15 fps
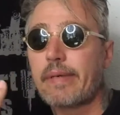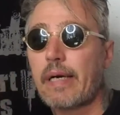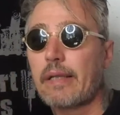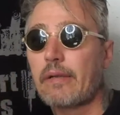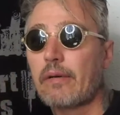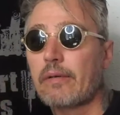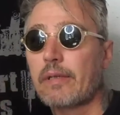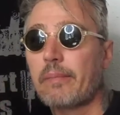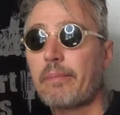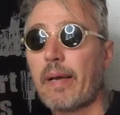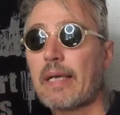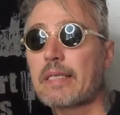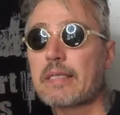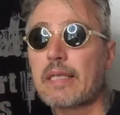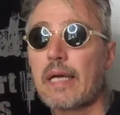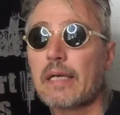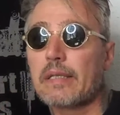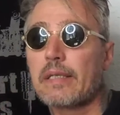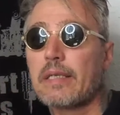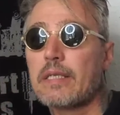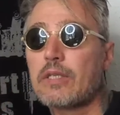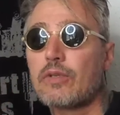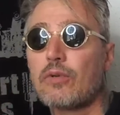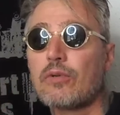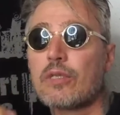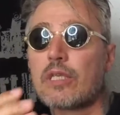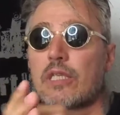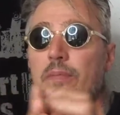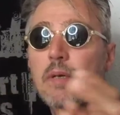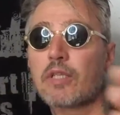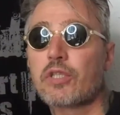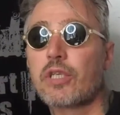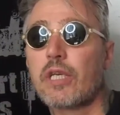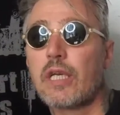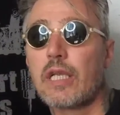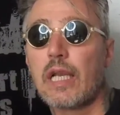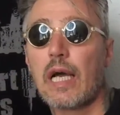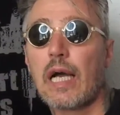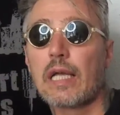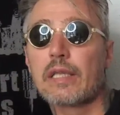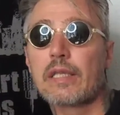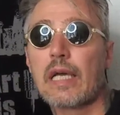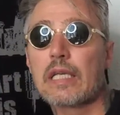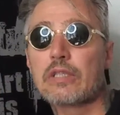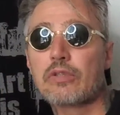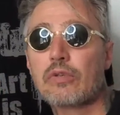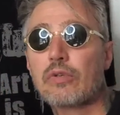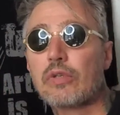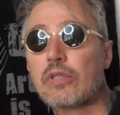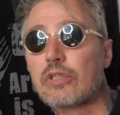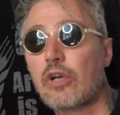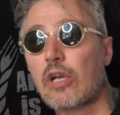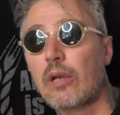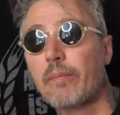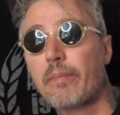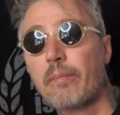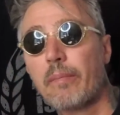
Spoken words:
I don't know, the best artists use this machine and is gonna